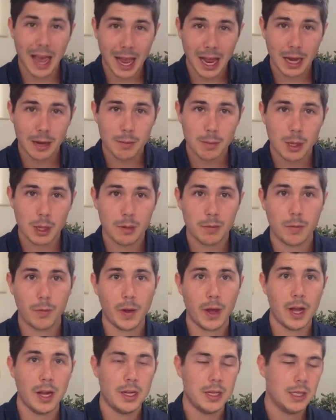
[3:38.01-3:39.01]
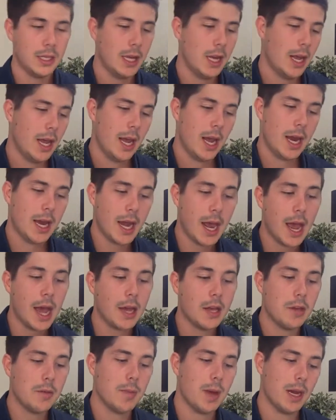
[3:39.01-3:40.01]
admin fund and how
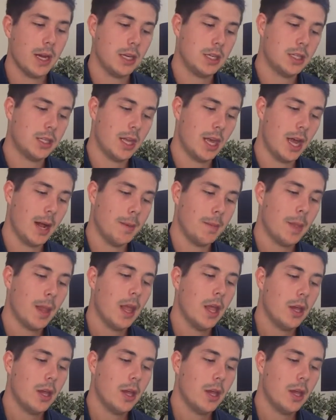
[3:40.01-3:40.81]
you manage that.